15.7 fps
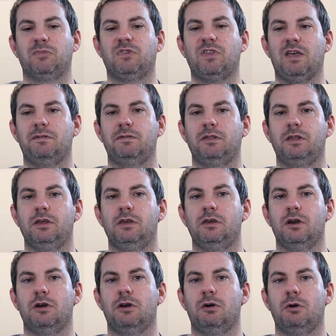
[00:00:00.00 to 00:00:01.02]
definitely
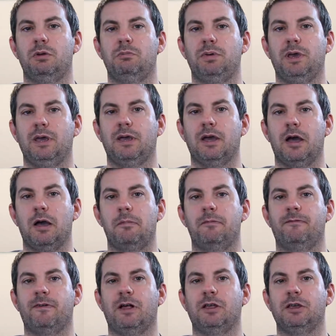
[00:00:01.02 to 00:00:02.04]
go and pick up
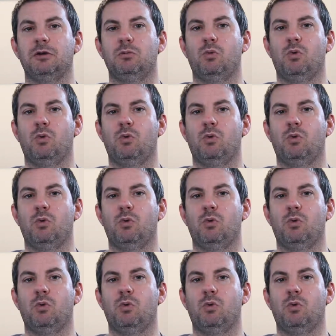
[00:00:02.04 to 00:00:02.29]
Volume